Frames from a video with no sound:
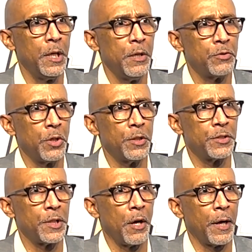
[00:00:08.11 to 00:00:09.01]
It's good to
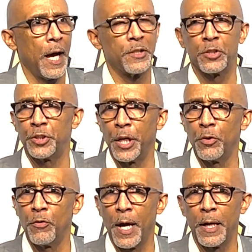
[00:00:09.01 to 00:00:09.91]
see our guys
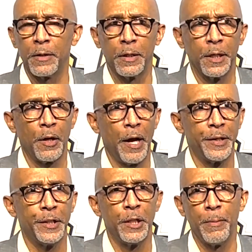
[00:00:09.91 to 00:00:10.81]
continue that, get our
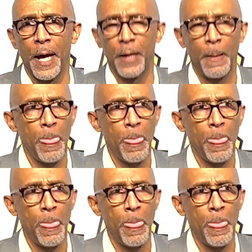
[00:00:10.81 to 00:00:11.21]
identity back.